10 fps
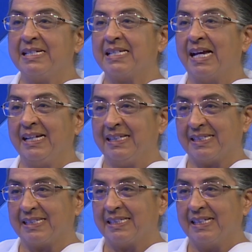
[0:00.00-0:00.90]

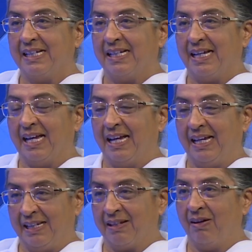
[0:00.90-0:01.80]
science
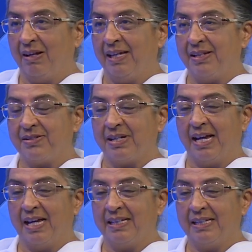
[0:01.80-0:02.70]
in college,
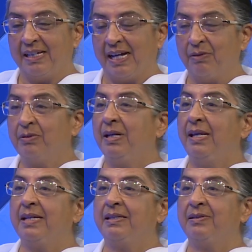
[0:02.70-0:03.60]
and I wrote a
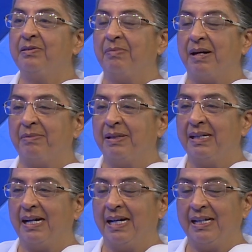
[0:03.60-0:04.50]
letter to
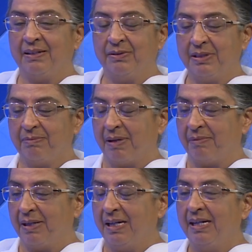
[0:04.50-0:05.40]
Baba. I wrote,
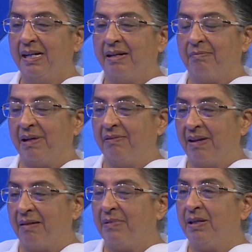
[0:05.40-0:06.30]
Baba, my
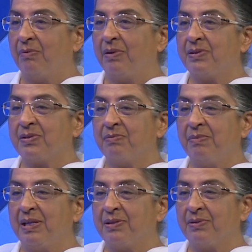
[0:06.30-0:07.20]
family wants
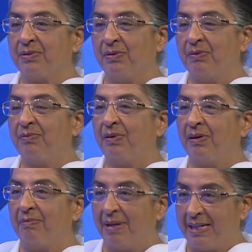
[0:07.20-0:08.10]
me to go
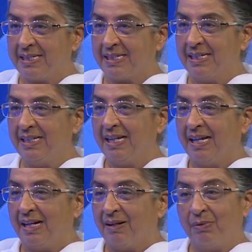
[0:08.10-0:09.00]
for medicine.
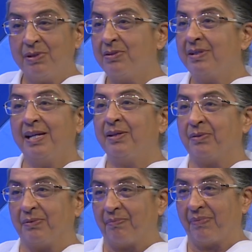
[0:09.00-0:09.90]
What should I
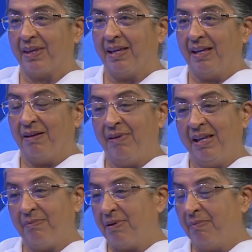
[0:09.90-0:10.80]
do? Hmm.
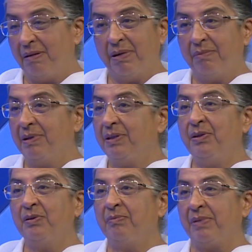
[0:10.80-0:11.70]
Well, Brahma Baba
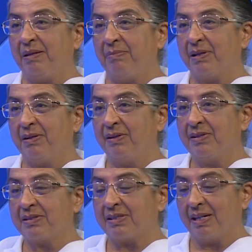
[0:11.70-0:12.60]
knew me
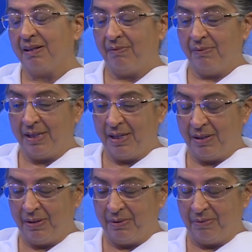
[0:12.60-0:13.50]
because when
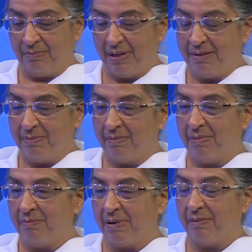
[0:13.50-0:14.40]
I met
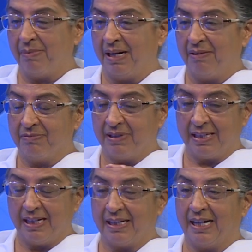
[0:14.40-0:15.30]
Brahma Baba after
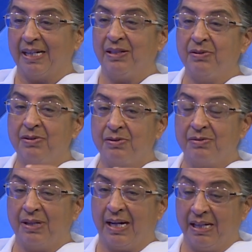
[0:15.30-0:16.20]
that, I used
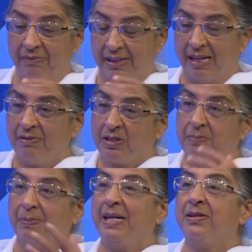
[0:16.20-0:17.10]
I even gave a
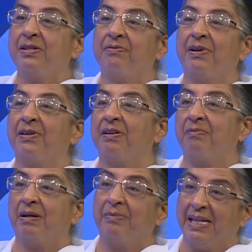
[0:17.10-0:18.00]
speech in front of
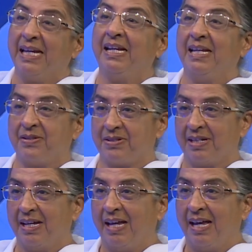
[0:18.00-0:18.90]
Baba in English.
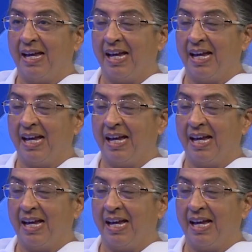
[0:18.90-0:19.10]
Oh.